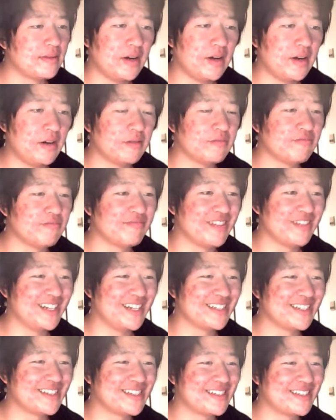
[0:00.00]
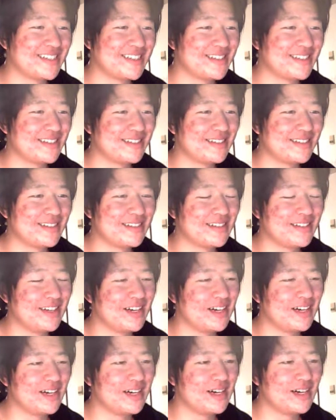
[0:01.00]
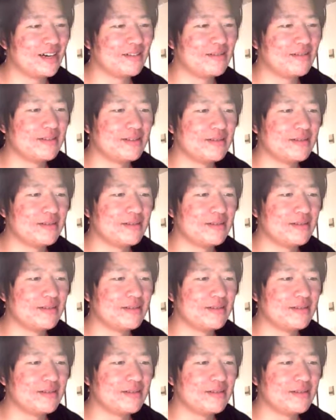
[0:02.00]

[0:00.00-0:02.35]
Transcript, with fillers: Oh, nice. Uh,